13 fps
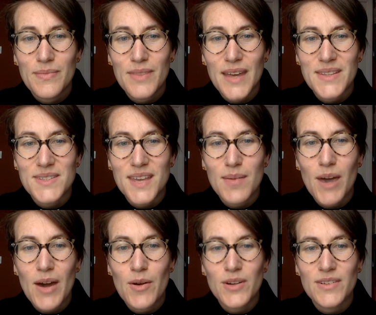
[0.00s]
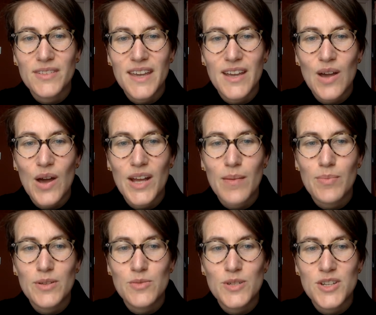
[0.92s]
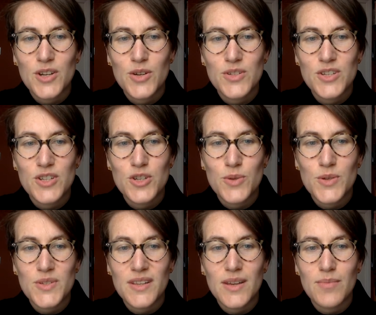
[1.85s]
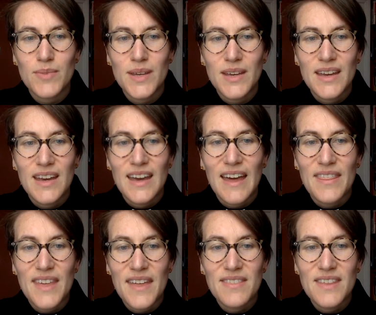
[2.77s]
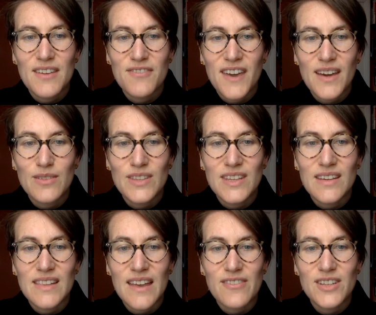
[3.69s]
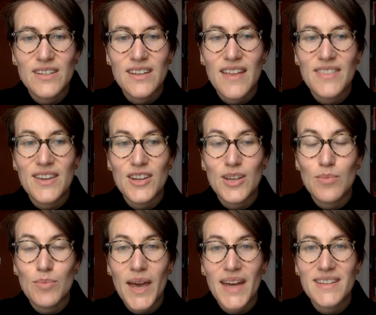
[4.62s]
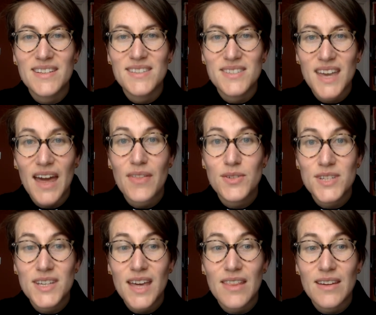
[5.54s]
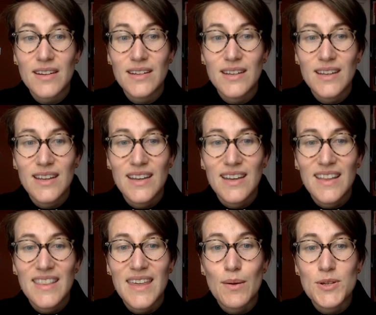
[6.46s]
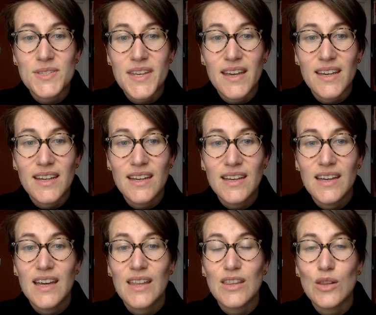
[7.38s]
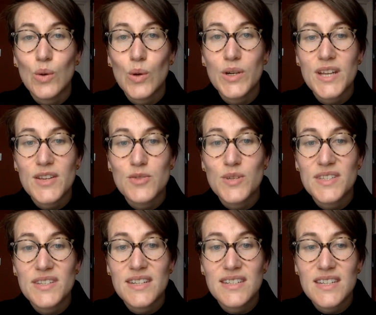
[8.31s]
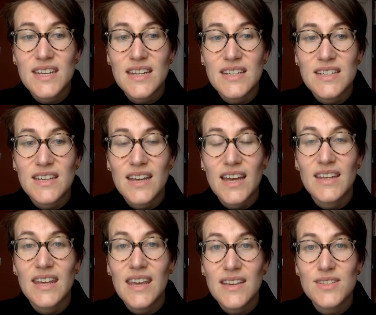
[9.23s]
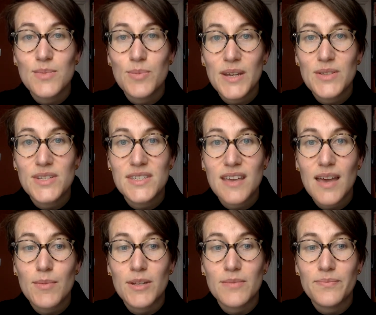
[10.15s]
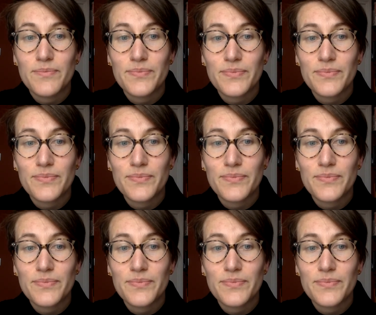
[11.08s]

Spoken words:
That same hour they got up and returned to Jerusalem, and then they found the 11 and their companions gathered together. They were saying, "The Lord has risen indeed, and he has appeared to Simon."